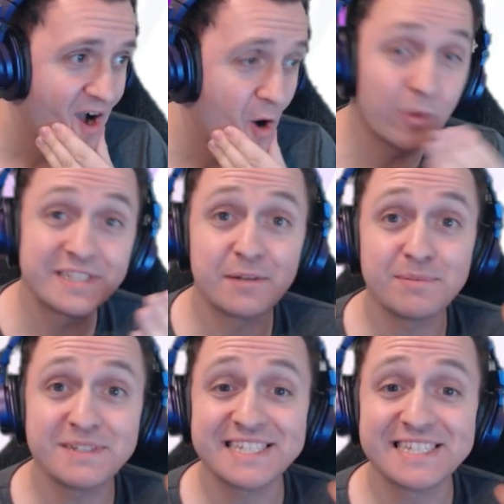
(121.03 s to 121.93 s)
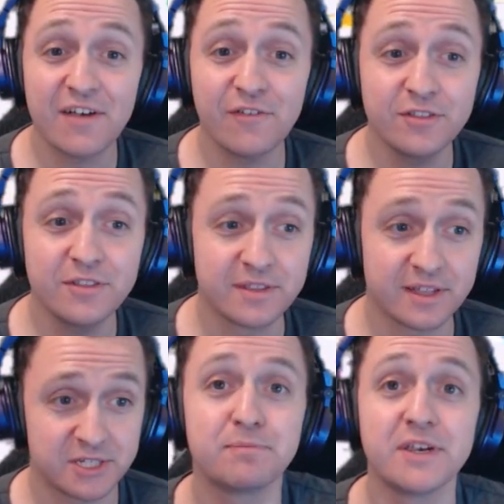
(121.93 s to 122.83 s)
Oh, it's number 7.
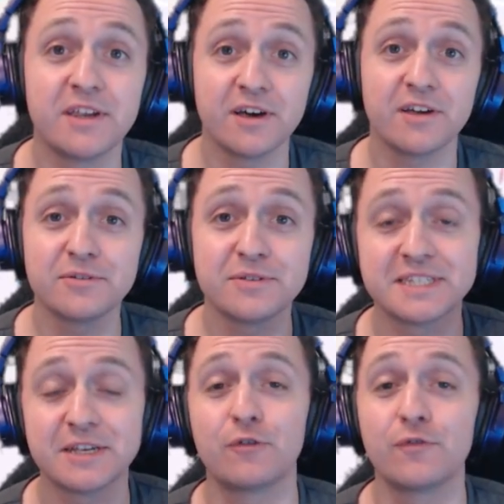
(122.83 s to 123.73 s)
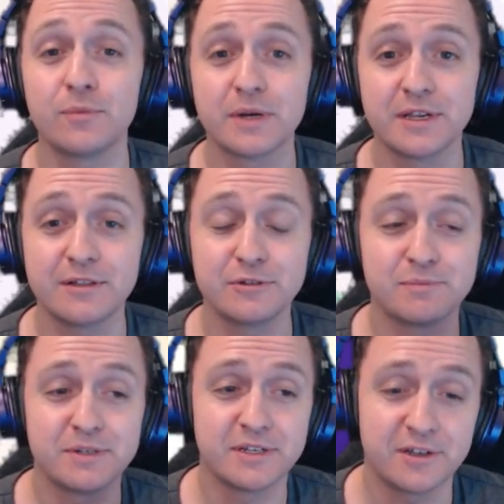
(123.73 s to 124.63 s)
That's Bernardo Silva. We're going to lose
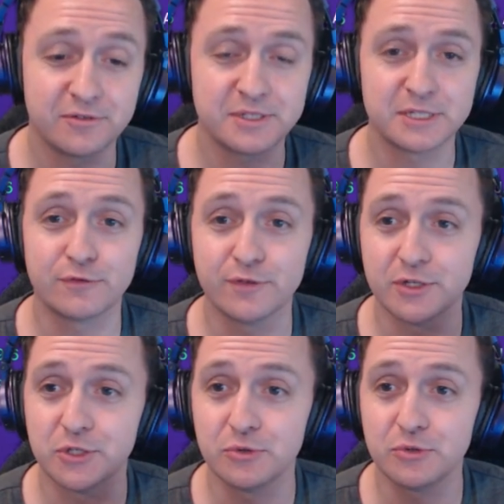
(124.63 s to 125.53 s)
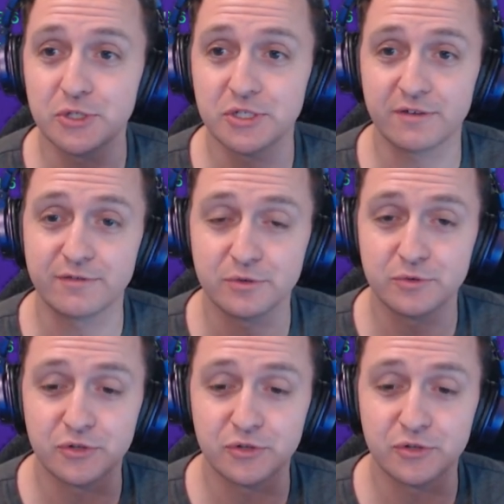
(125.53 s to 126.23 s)
Bernardo Silva to Sheffield